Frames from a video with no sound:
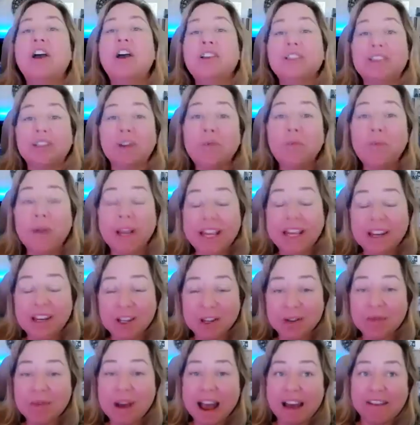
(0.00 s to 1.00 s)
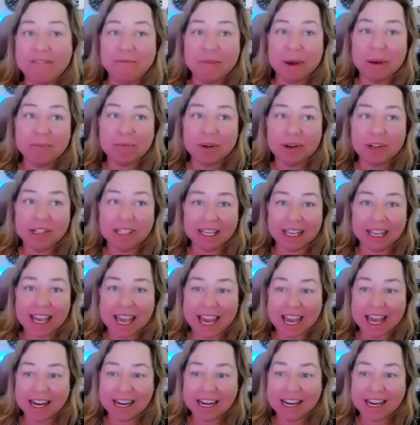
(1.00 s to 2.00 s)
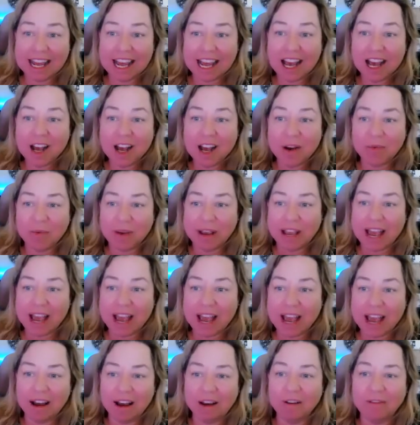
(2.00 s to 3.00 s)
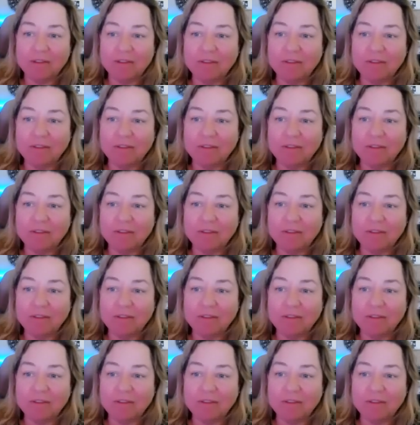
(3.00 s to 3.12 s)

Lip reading: So we do have members in Canada. We have.